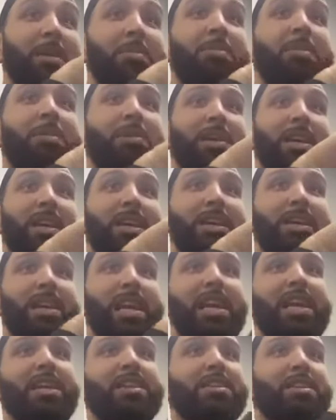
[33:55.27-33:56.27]
people
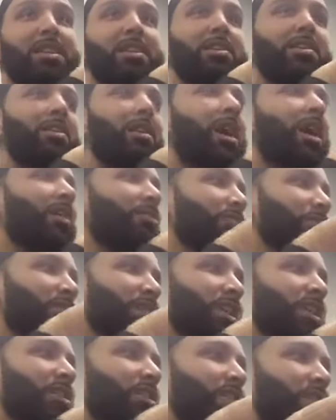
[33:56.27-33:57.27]
engage in their
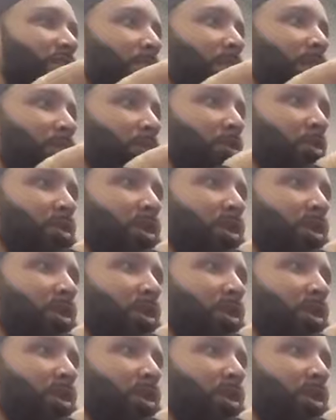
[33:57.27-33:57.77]
conversations about